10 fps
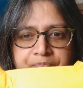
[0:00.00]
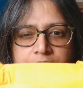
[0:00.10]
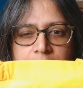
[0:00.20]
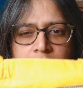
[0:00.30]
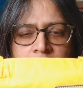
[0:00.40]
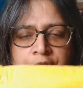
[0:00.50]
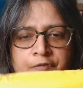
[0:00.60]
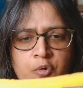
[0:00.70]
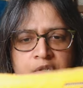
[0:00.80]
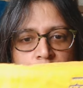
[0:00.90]
folks who are
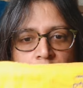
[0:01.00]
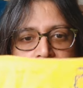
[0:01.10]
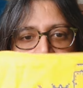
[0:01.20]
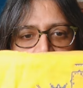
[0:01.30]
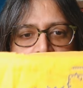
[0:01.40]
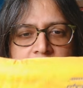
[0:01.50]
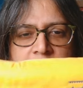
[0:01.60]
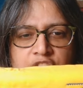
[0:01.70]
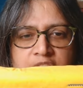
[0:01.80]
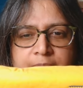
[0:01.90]
following EJ's
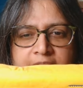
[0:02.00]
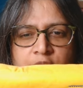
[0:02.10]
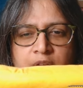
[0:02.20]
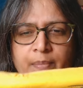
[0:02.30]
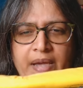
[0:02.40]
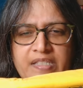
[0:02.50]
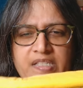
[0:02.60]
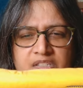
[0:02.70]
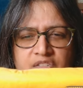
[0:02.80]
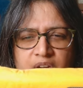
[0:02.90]
pattern, it
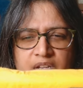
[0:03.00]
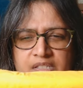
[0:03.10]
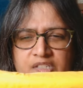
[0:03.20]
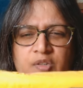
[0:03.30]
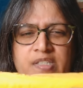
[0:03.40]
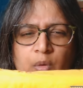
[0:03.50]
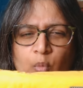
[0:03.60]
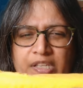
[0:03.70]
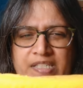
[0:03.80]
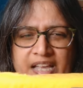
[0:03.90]
starts on one side
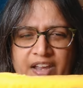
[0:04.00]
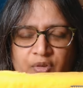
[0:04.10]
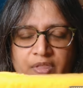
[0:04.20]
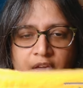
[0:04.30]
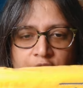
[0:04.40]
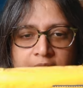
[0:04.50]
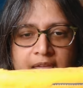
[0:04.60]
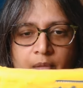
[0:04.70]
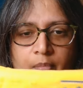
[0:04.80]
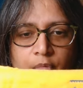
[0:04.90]
or the other. I can't remember
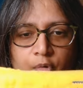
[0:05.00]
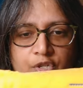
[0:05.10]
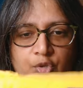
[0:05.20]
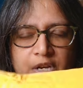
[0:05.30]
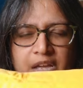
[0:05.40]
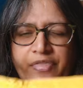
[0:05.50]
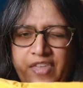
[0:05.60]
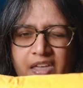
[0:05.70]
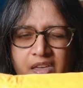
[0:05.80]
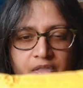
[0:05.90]
which one. I think
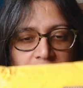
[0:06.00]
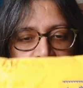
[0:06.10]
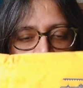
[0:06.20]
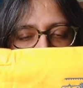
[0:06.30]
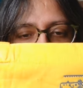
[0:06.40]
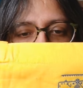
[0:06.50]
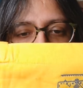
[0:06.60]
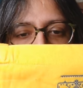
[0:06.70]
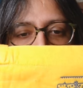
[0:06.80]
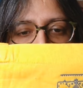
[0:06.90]
that's right.
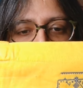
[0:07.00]
So